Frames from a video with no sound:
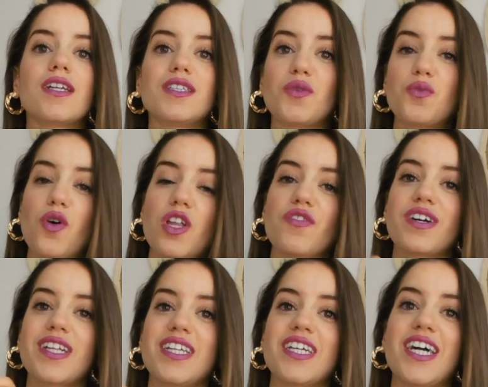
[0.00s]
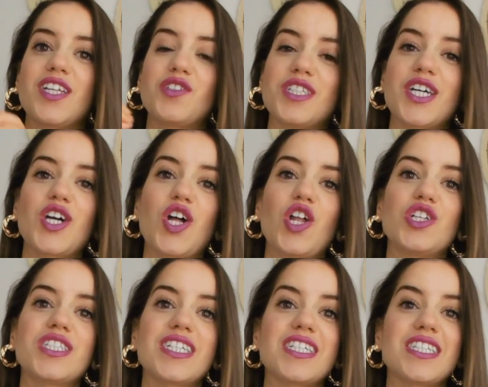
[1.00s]
the role of a clinical
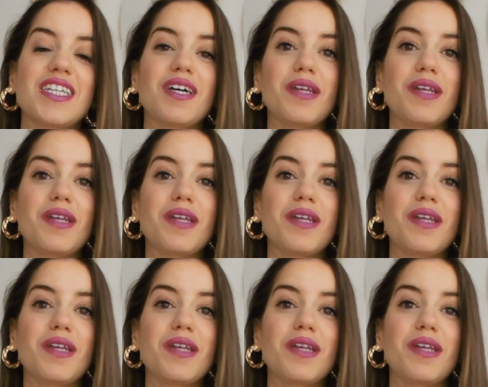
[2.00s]
neuropsychologist,